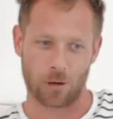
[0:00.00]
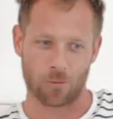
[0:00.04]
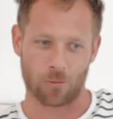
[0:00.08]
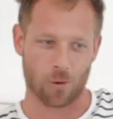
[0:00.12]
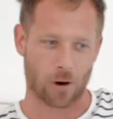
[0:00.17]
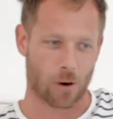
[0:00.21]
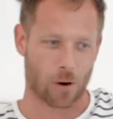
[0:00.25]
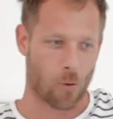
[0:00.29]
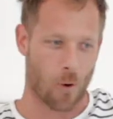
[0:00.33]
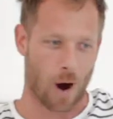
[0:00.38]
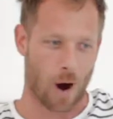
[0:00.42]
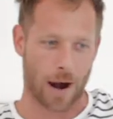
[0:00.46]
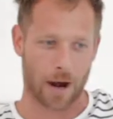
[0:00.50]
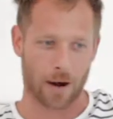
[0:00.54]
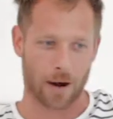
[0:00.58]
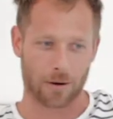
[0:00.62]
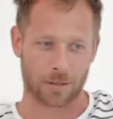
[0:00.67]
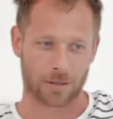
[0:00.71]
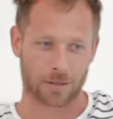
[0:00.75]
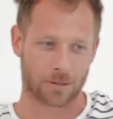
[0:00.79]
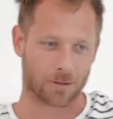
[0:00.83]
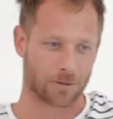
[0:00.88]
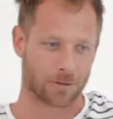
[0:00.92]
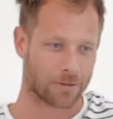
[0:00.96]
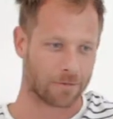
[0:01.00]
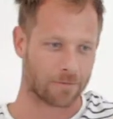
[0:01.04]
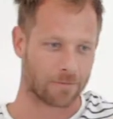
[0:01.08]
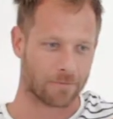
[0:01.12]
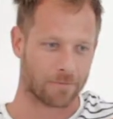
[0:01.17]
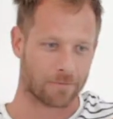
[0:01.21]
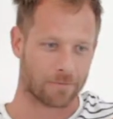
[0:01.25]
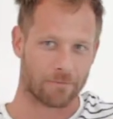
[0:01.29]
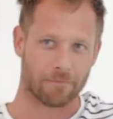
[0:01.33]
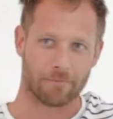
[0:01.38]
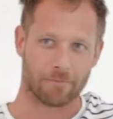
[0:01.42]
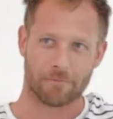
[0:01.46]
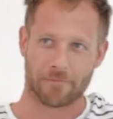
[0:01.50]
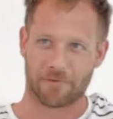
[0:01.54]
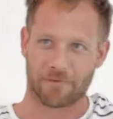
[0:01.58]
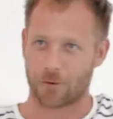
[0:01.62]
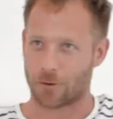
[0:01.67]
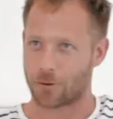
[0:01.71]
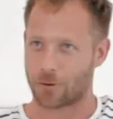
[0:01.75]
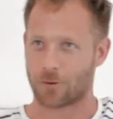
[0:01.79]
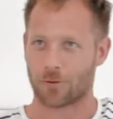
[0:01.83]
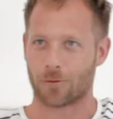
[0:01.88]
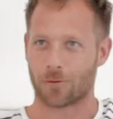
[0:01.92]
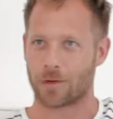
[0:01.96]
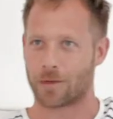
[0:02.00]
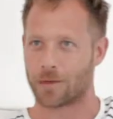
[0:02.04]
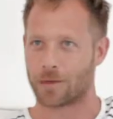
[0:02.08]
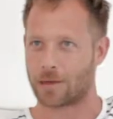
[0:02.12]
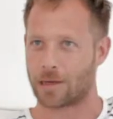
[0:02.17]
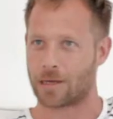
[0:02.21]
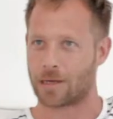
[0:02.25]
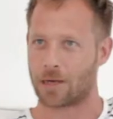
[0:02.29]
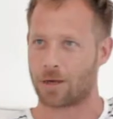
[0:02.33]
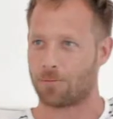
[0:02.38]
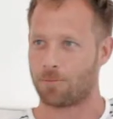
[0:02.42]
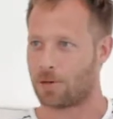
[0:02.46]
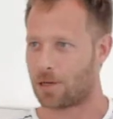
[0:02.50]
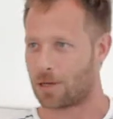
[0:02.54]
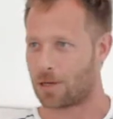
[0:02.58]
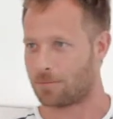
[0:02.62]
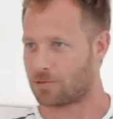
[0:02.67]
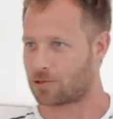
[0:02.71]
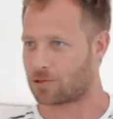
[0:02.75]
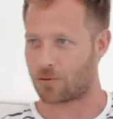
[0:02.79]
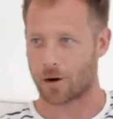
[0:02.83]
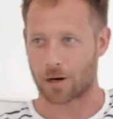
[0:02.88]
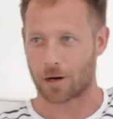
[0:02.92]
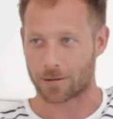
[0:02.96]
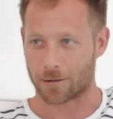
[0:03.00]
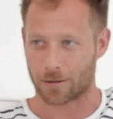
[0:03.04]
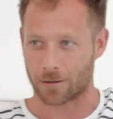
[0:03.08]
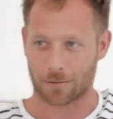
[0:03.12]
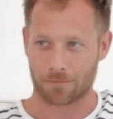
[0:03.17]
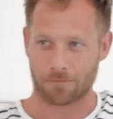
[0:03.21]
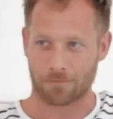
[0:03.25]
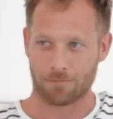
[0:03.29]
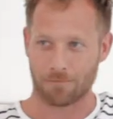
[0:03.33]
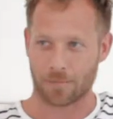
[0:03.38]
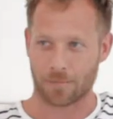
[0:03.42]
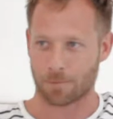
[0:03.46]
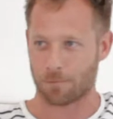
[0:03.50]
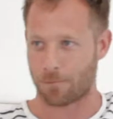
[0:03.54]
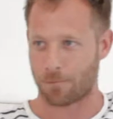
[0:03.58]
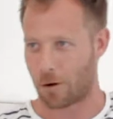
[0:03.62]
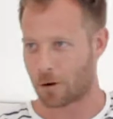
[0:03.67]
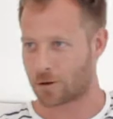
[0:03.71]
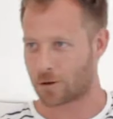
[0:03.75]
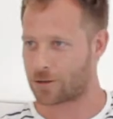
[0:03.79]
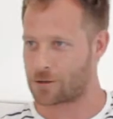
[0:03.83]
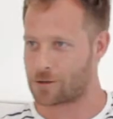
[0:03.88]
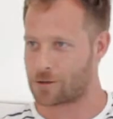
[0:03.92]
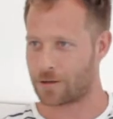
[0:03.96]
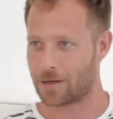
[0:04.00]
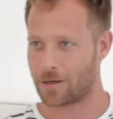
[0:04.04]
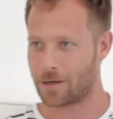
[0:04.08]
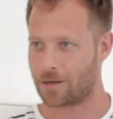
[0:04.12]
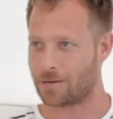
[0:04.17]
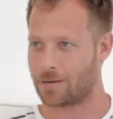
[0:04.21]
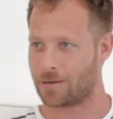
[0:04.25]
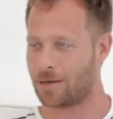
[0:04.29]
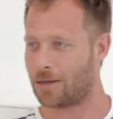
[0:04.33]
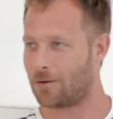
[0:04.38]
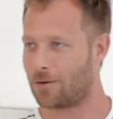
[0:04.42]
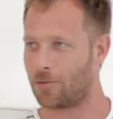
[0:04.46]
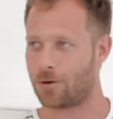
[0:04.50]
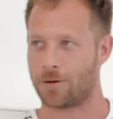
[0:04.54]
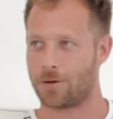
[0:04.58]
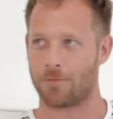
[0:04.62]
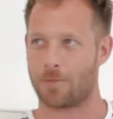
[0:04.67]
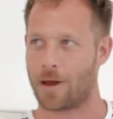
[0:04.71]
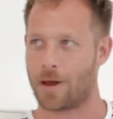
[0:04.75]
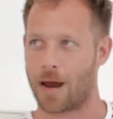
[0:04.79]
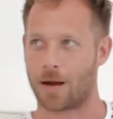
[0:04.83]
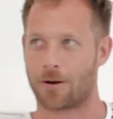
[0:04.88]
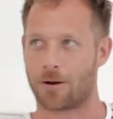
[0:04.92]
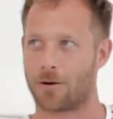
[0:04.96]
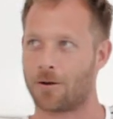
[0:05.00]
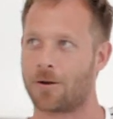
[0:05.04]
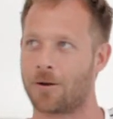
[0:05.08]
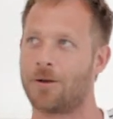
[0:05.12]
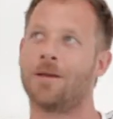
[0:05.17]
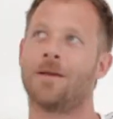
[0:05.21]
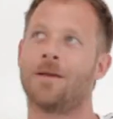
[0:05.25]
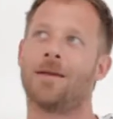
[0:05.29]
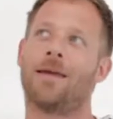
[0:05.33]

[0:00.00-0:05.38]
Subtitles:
require a certain view, and it could be obstructed partially, and it wouldn't matter.